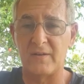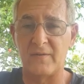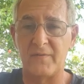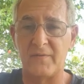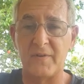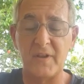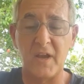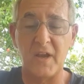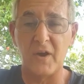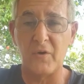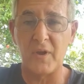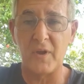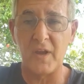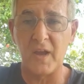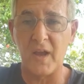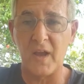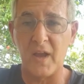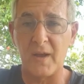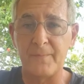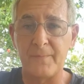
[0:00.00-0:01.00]
video
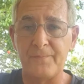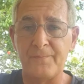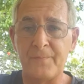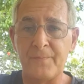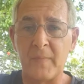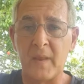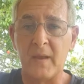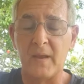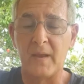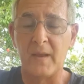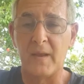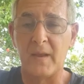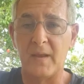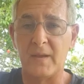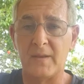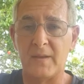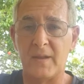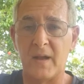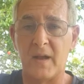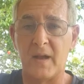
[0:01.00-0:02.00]
here,
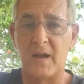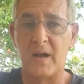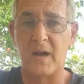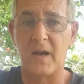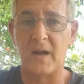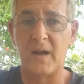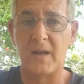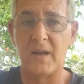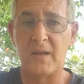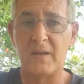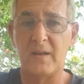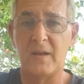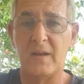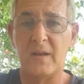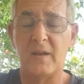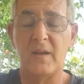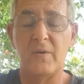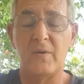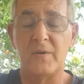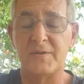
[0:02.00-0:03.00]
and I
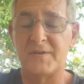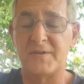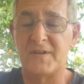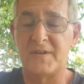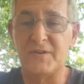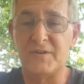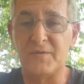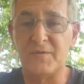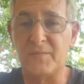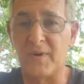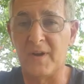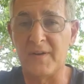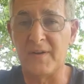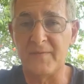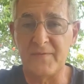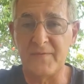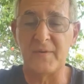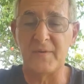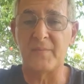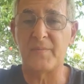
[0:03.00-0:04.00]
send you my
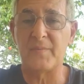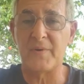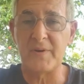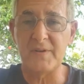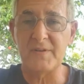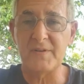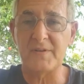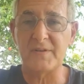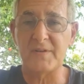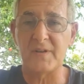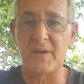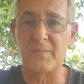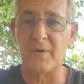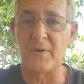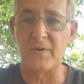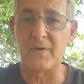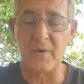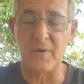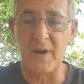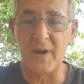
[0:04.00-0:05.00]
infinite peace and
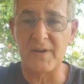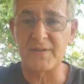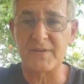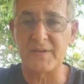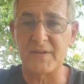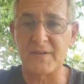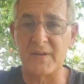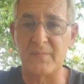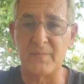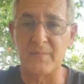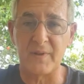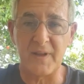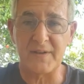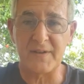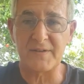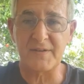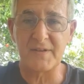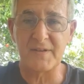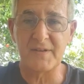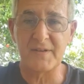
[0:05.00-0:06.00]
my grace and
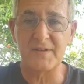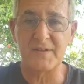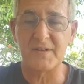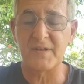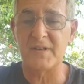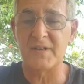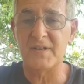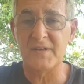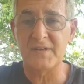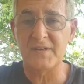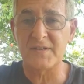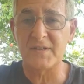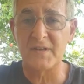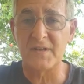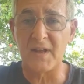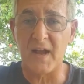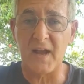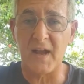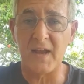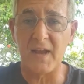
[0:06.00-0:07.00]
blessings and ease
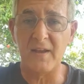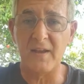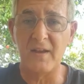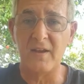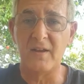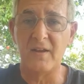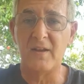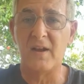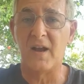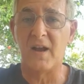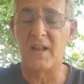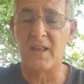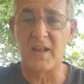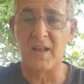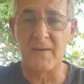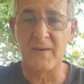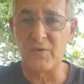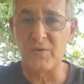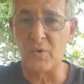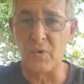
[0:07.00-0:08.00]
today. I
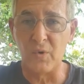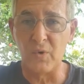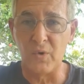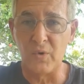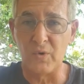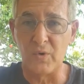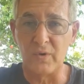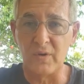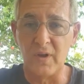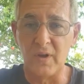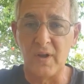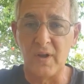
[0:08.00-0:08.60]
love you all.